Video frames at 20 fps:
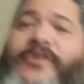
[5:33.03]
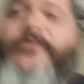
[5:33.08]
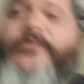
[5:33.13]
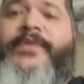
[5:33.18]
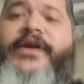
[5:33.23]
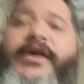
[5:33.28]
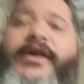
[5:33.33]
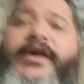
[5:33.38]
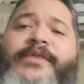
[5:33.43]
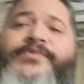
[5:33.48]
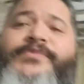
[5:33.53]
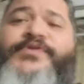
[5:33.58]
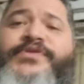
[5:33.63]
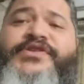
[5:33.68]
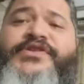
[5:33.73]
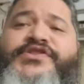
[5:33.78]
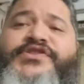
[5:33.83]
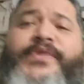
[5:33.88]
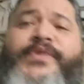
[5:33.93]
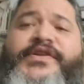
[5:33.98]
my God, I'm doing
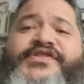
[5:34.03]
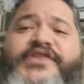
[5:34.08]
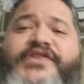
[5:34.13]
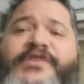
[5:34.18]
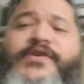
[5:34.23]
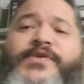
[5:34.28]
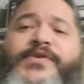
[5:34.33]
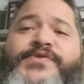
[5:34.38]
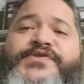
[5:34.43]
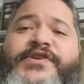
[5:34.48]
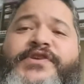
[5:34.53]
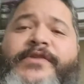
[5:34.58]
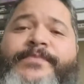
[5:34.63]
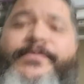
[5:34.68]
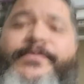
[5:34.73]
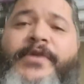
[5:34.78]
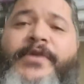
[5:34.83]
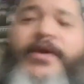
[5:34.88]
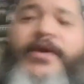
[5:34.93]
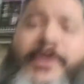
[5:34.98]
this crazy close
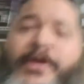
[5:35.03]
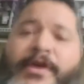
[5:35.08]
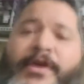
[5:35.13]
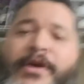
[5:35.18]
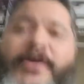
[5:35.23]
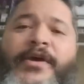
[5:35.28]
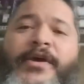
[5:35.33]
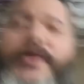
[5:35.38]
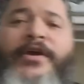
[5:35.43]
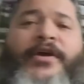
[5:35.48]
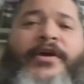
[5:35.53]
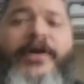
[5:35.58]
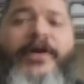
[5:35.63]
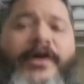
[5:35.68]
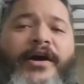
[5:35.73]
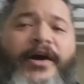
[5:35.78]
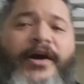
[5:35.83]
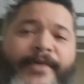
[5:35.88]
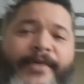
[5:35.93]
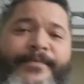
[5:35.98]
up.
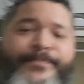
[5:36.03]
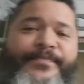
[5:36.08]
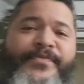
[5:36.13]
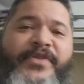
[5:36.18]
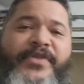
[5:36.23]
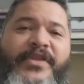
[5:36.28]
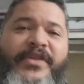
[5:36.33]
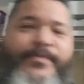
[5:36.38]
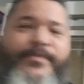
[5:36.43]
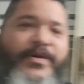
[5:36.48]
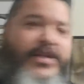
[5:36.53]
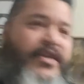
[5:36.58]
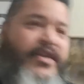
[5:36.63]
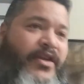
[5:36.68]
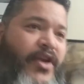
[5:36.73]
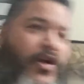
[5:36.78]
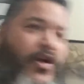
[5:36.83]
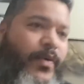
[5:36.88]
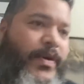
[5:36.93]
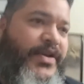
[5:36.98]
But
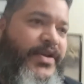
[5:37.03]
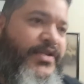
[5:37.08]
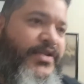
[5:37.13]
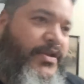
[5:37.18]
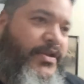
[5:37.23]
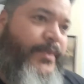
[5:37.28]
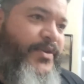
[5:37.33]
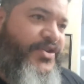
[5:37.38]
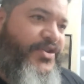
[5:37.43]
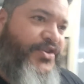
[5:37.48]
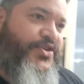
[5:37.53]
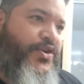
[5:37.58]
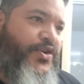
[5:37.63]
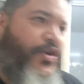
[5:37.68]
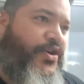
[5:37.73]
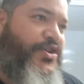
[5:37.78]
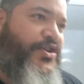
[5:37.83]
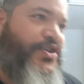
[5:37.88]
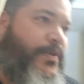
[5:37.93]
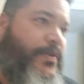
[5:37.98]
you know what? Let me just show
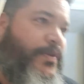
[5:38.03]
you some